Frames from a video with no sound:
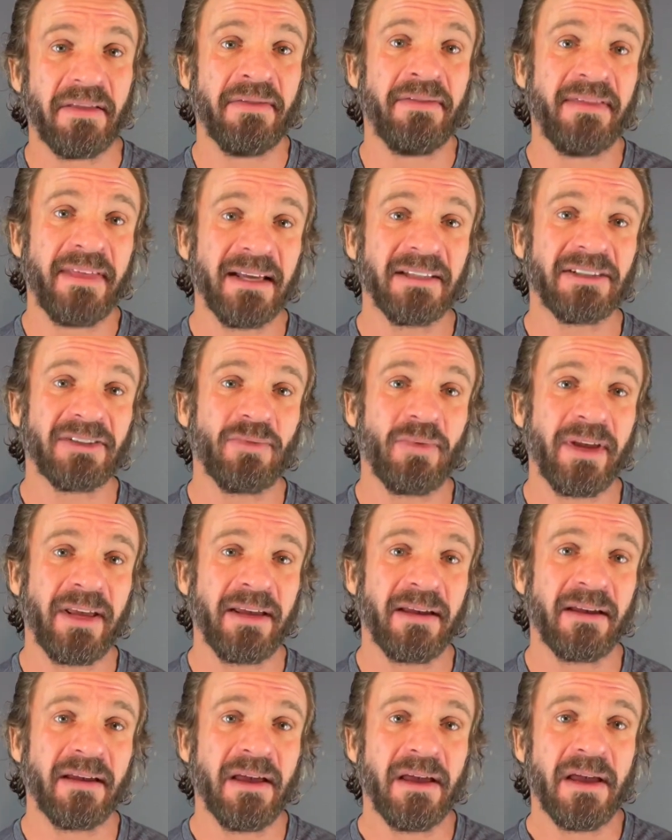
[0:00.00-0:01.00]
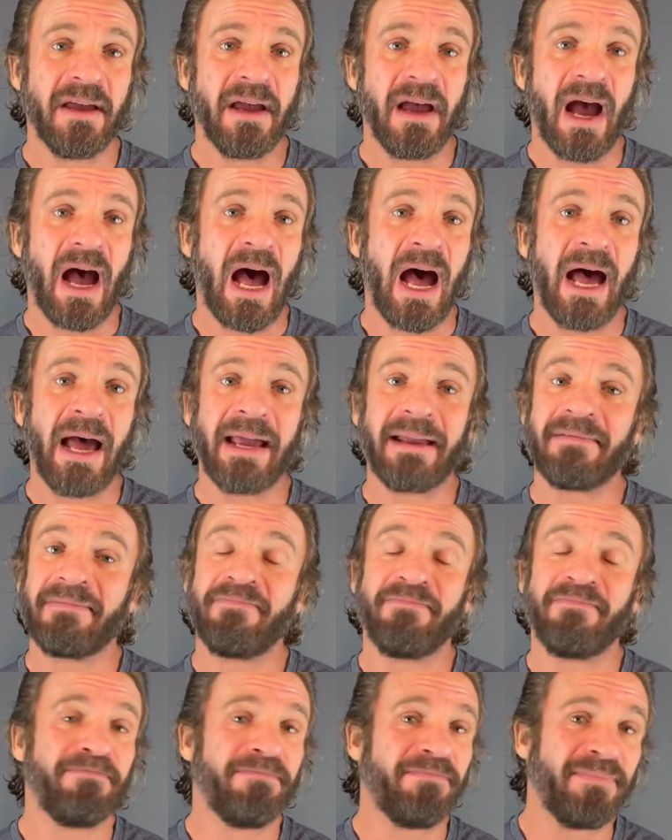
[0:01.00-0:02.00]
This week, I
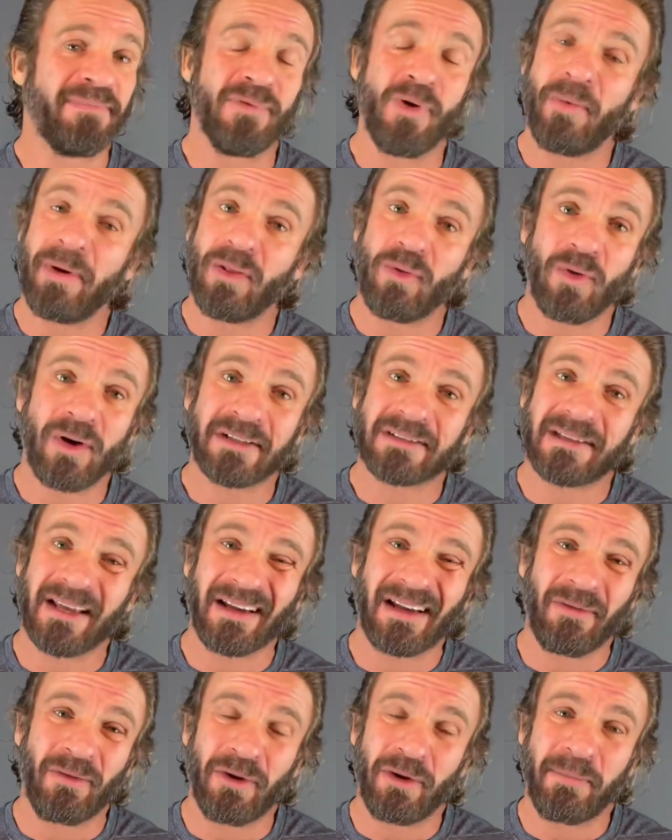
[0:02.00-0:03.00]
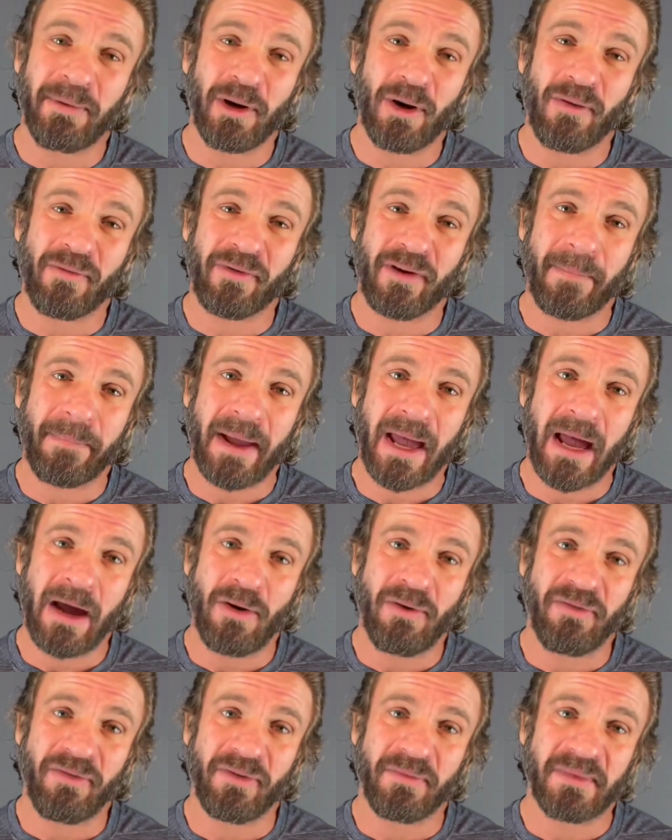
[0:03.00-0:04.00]
only lost like a little bit over 1
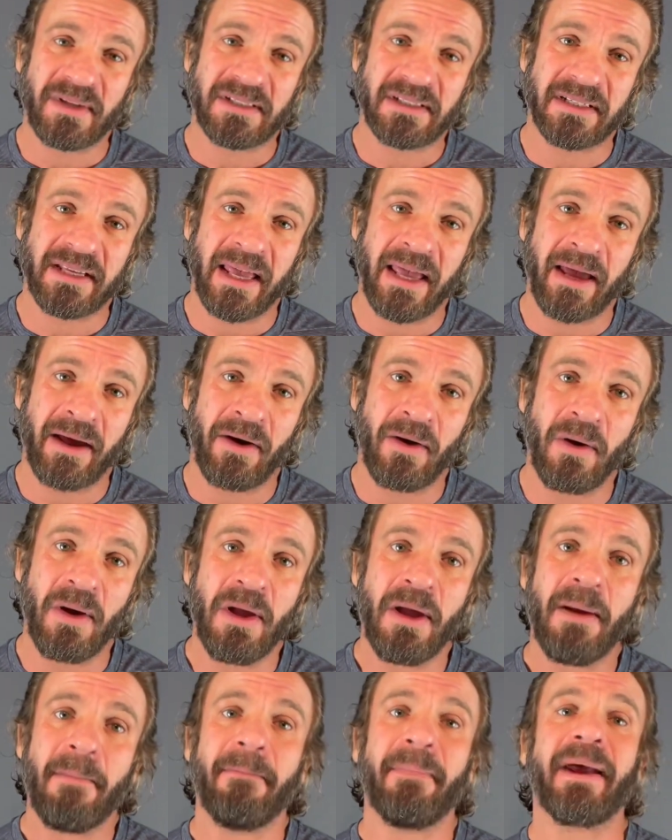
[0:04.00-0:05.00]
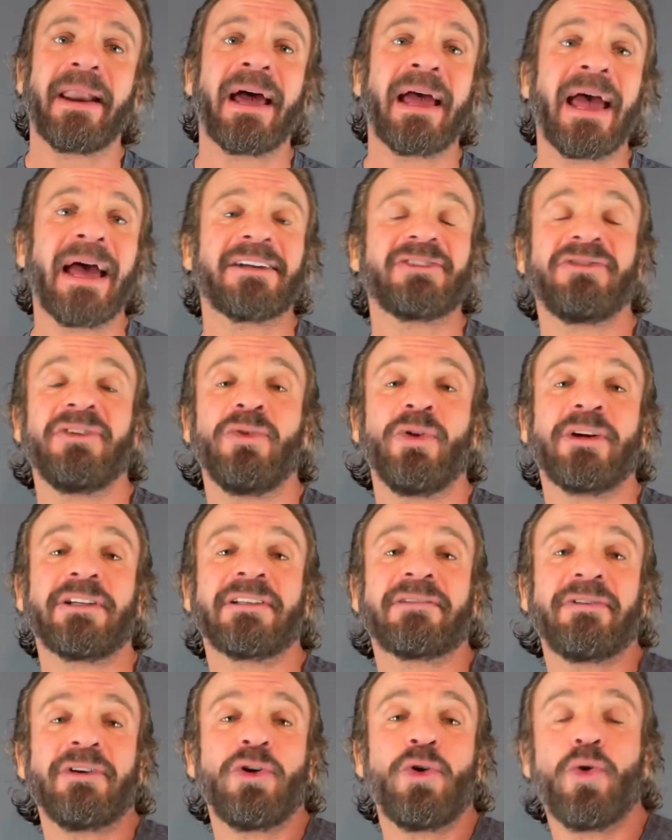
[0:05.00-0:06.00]
pound from the scale, but I actually
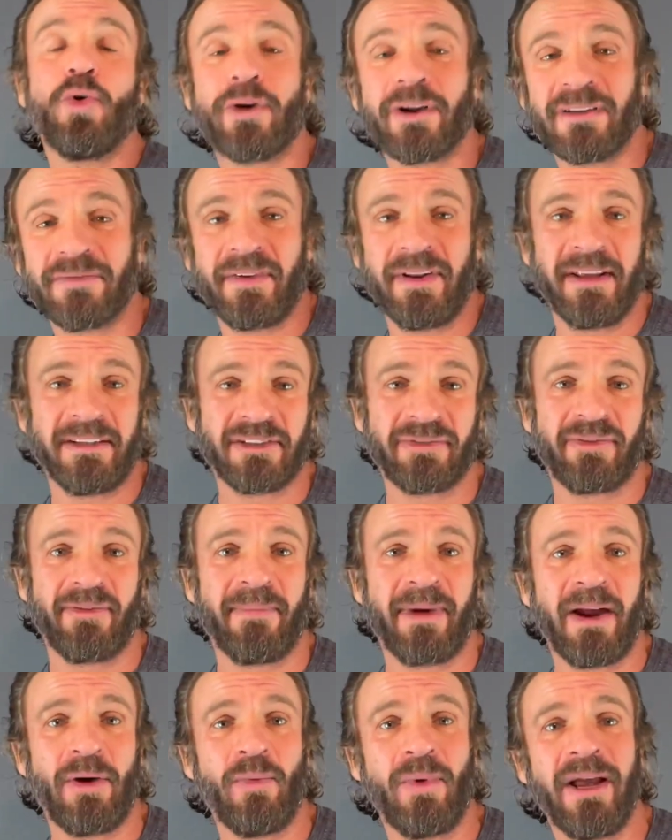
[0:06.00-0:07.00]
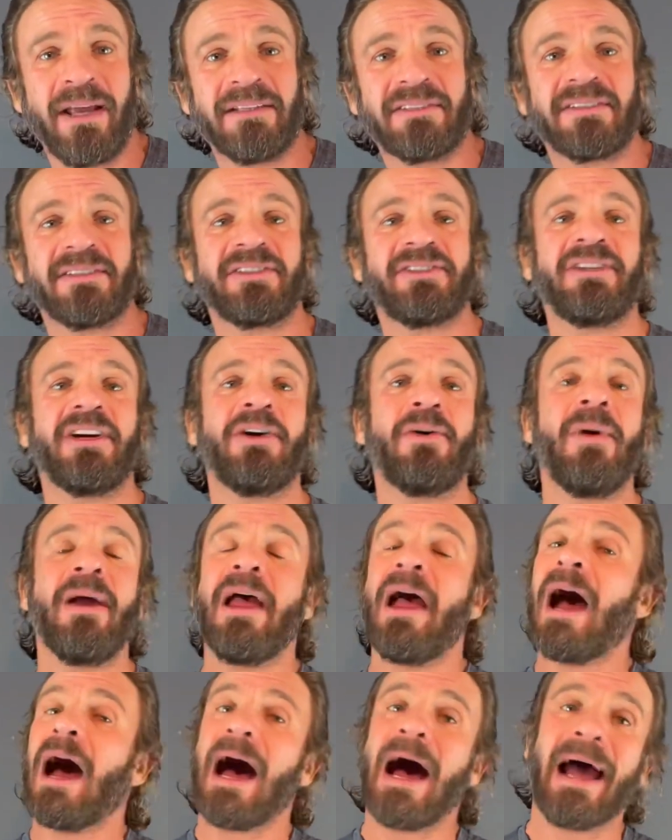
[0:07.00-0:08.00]
lost 3/4 of an inch from my waist. So
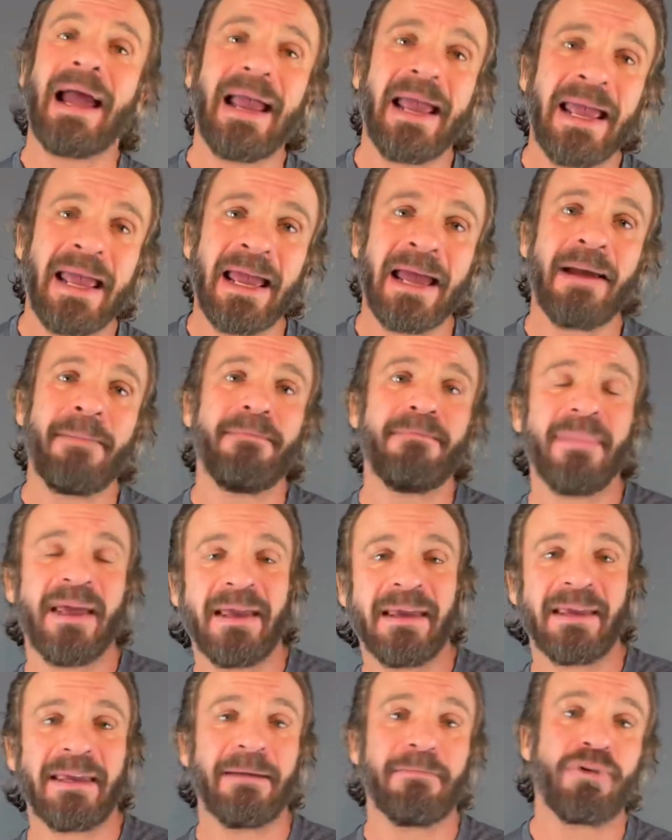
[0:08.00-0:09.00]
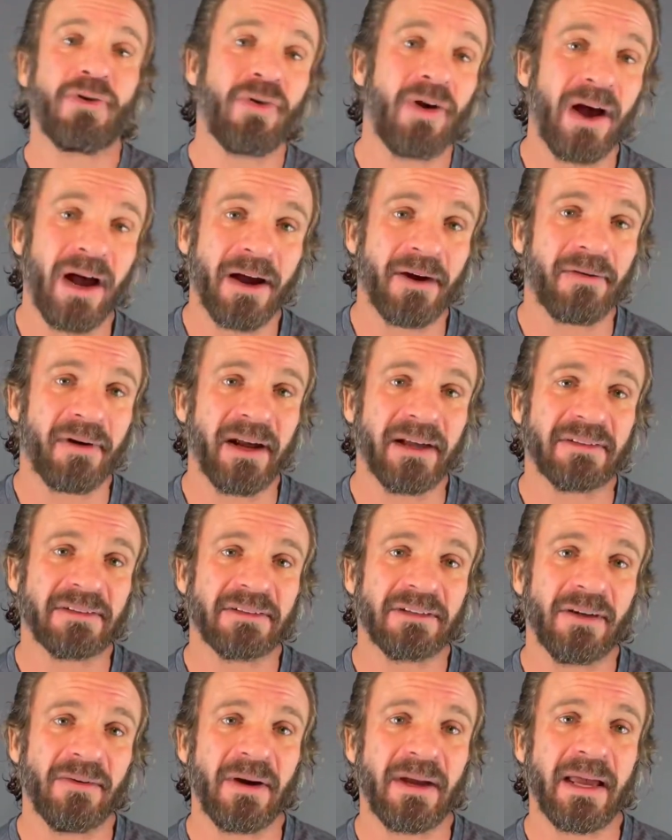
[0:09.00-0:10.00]
I am making
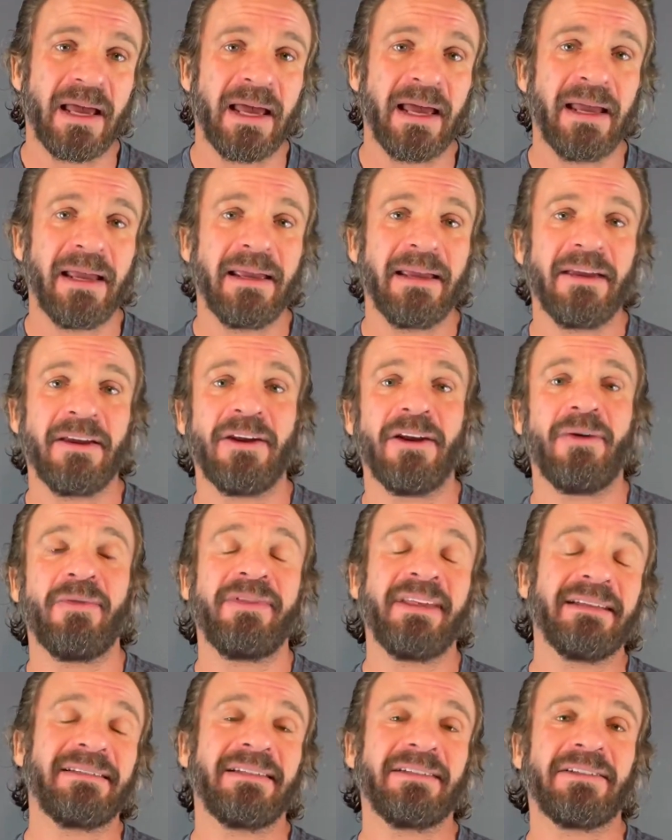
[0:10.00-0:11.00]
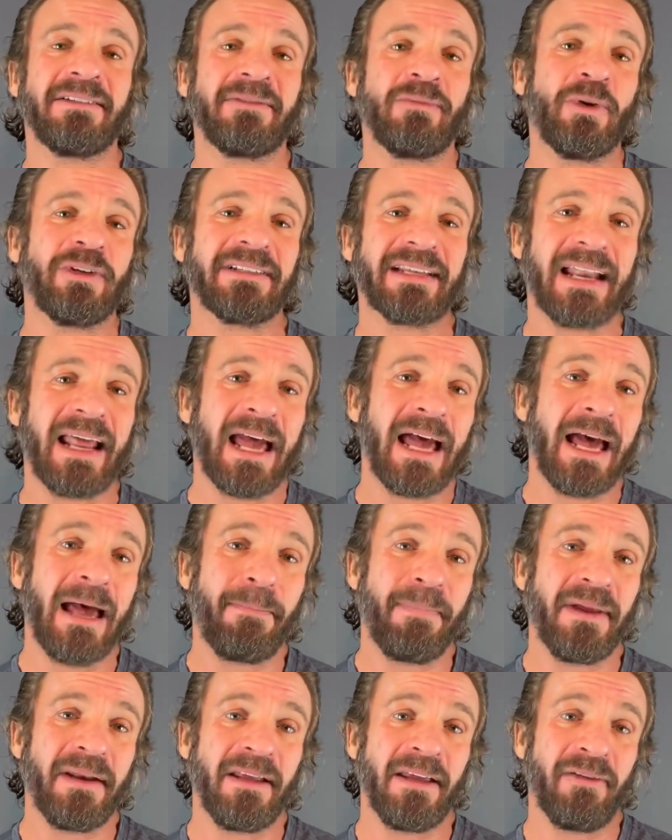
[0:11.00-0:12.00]
progress, okay? You know, this is what's gonna
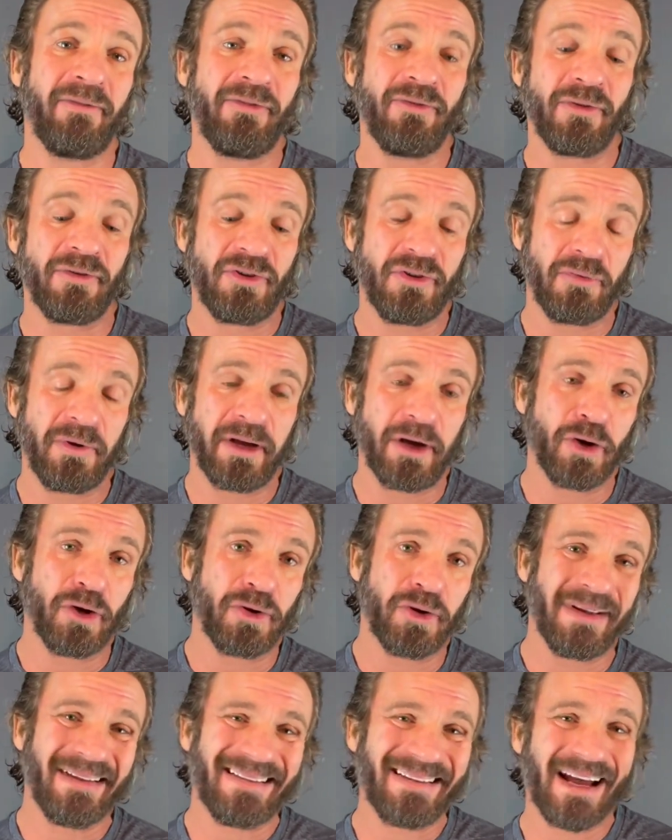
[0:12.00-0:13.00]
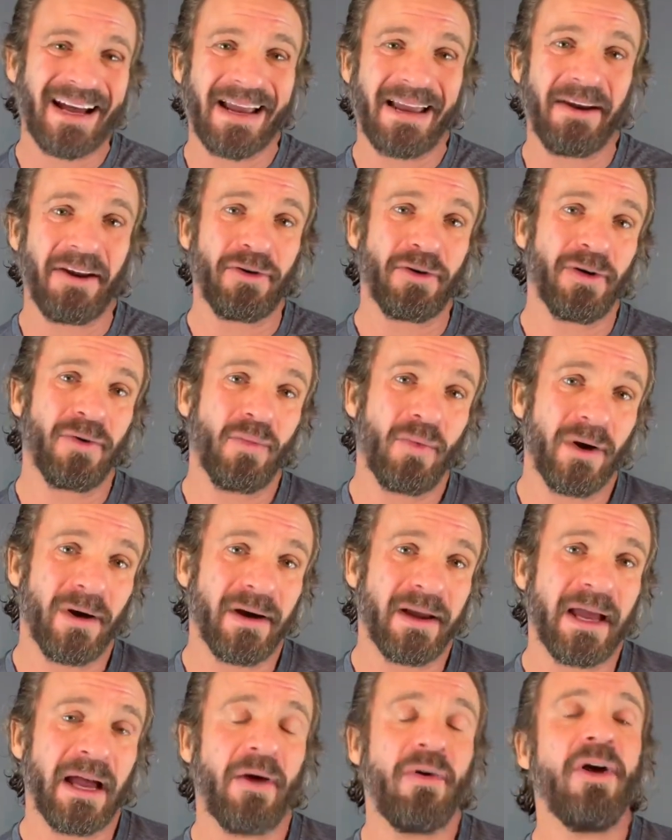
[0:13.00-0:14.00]
happen if you're doing a good diet and a good
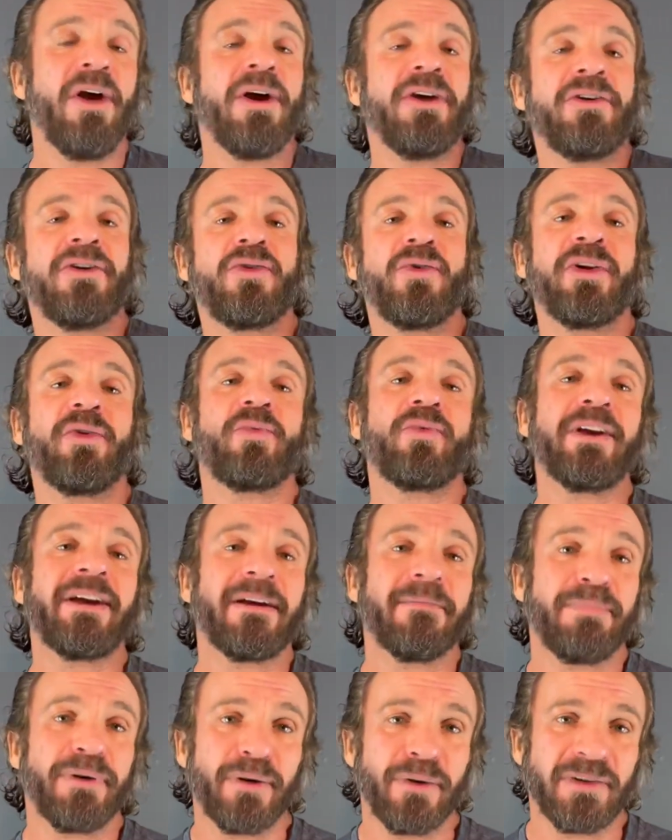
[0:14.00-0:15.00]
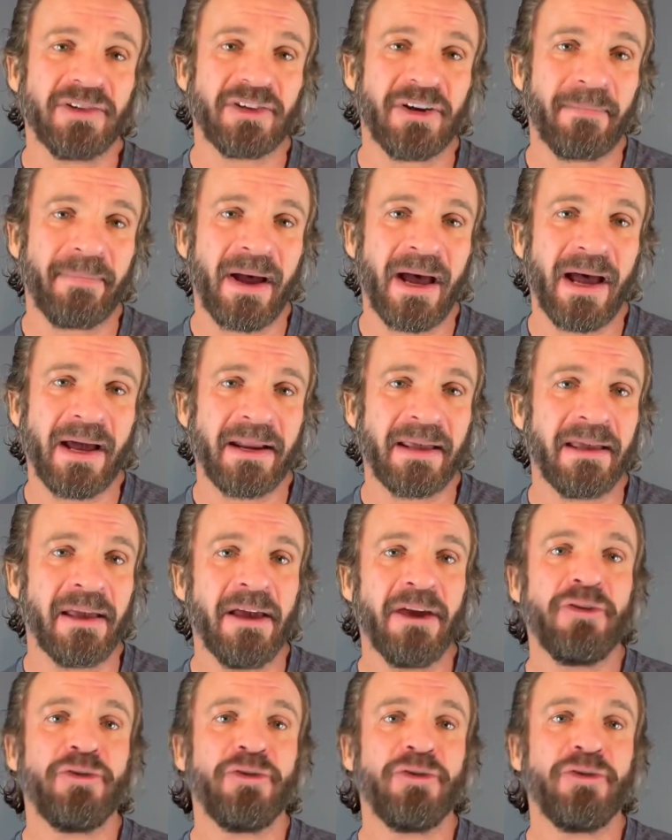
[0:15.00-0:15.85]
workout. You're going to recompose your body.